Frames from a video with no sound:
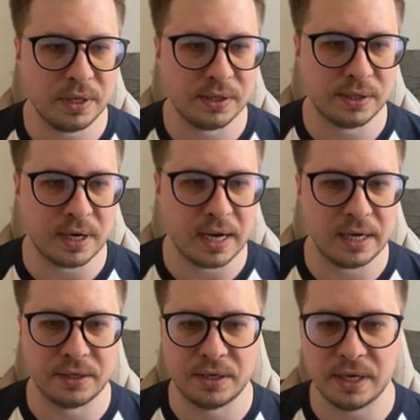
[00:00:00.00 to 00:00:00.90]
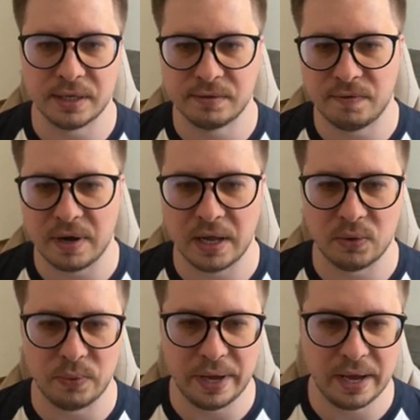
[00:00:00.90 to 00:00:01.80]
Inside TS
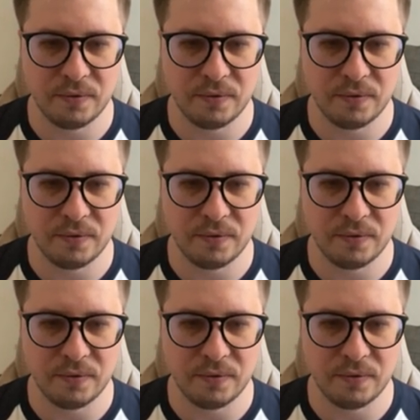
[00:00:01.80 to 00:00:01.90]
file, we